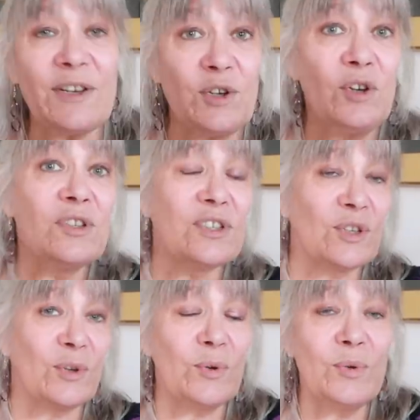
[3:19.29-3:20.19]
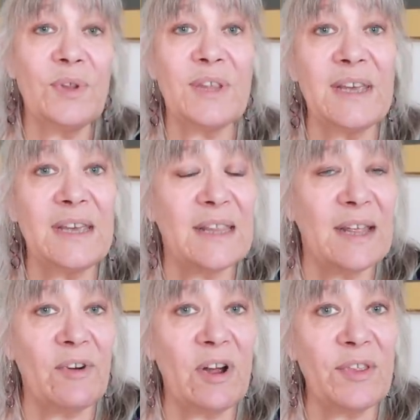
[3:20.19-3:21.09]
And also, the
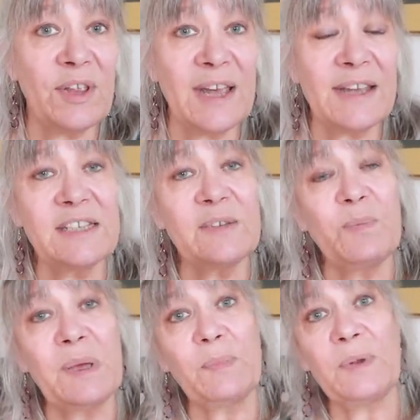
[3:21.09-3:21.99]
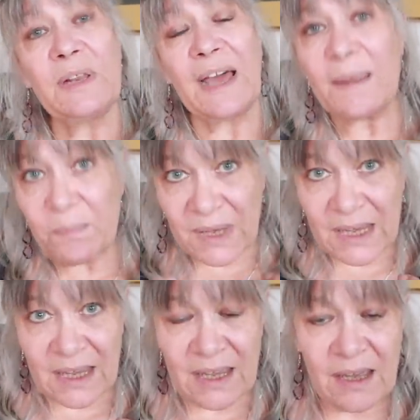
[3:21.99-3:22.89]
there are the likes of people like
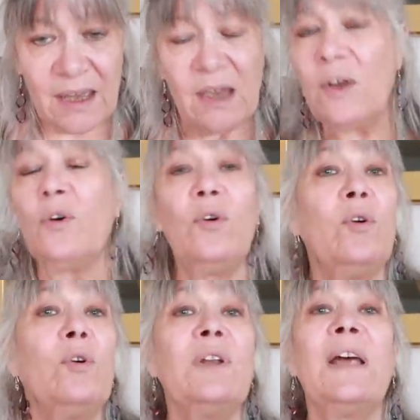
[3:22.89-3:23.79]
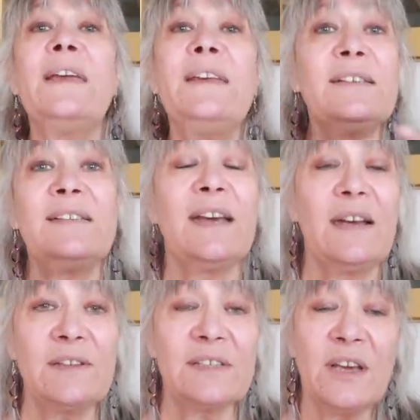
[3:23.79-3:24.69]
me or like
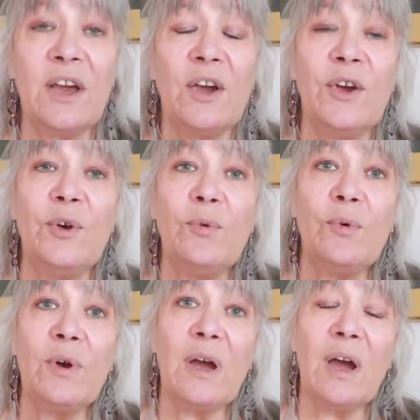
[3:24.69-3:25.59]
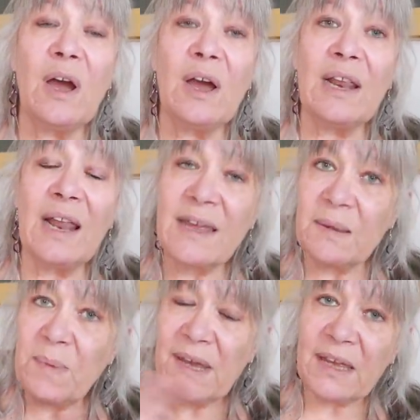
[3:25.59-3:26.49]
yourselves who
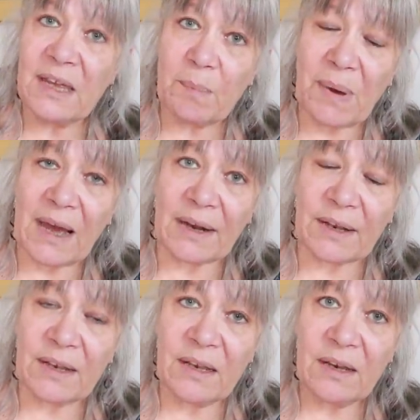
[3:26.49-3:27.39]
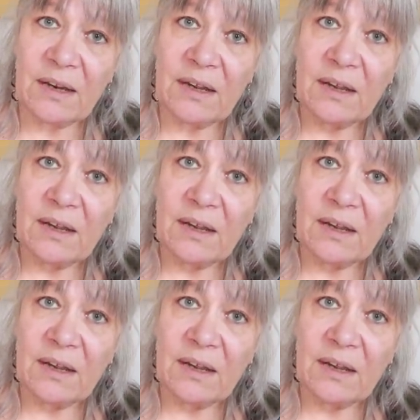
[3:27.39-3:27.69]
like making a pattern.